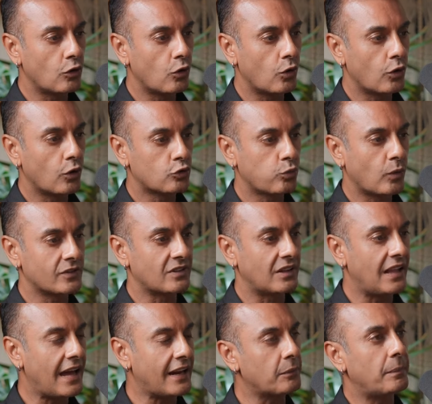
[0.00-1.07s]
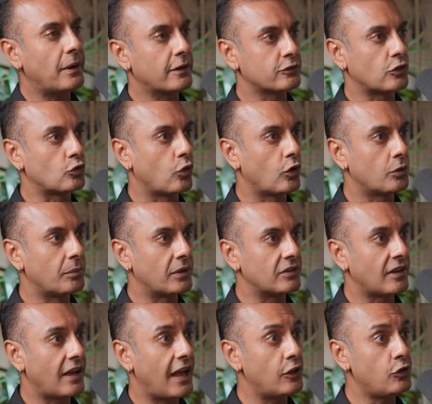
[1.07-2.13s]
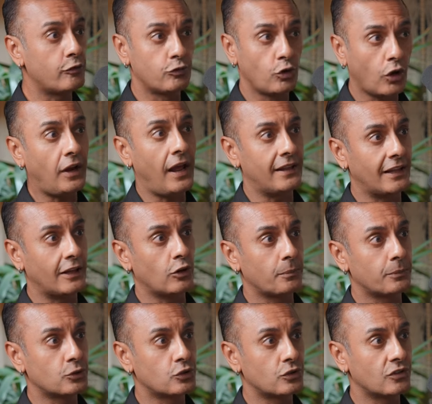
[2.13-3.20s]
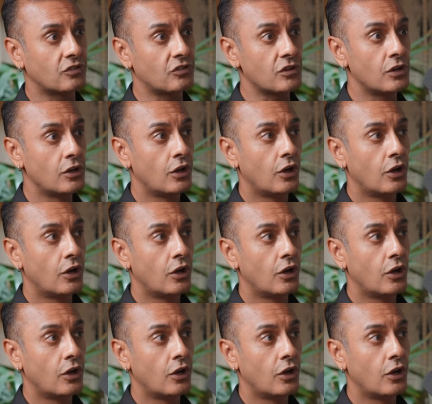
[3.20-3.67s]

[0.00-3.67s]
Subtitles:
or towards the latter part of the tournament and you've not had that opportunity,